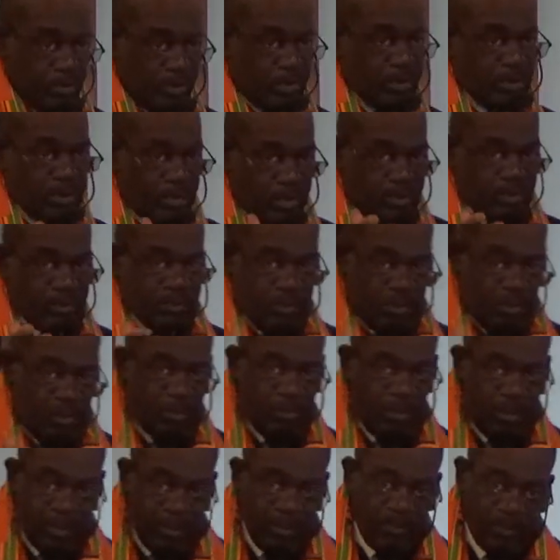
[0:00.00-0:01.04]
you just do
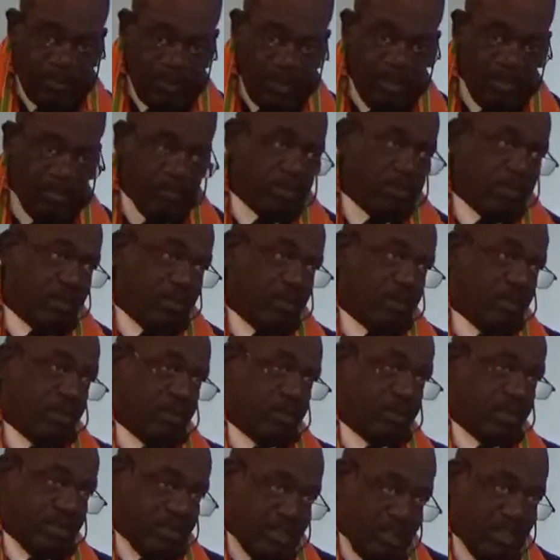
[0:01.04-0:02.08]
me a favor
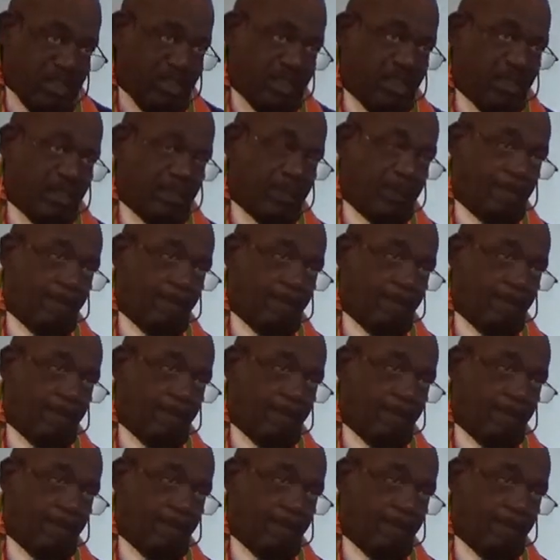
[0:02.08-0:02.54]
today?